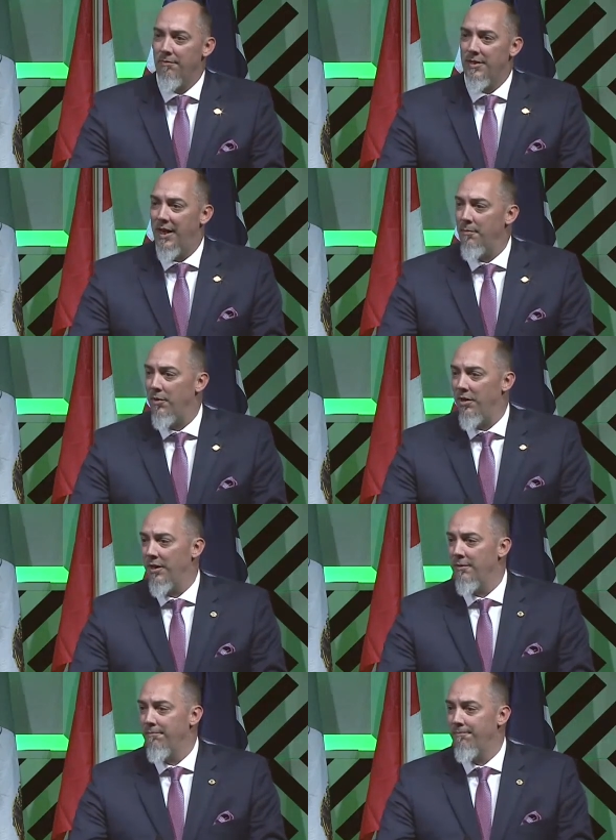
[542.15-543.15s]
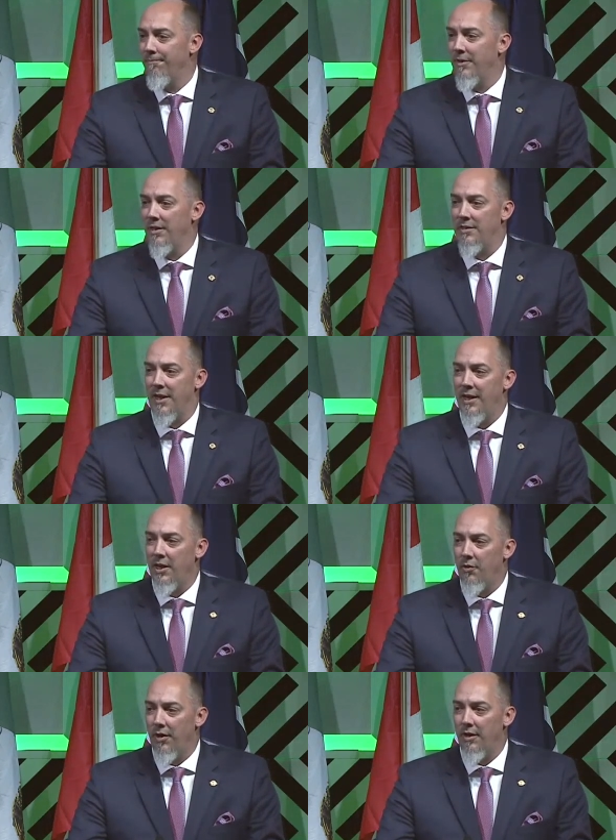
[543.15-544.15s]
Dan Buchan, and Sandy
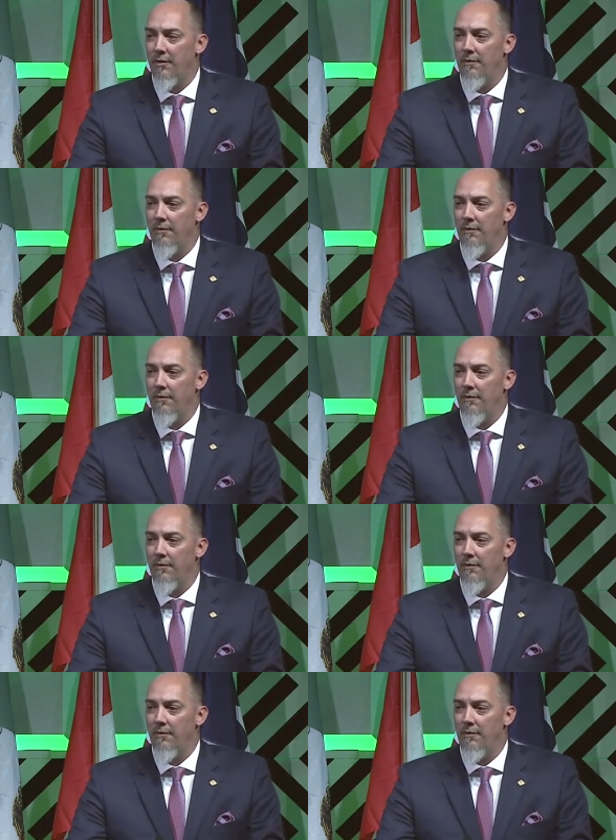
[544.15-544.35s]
Grigg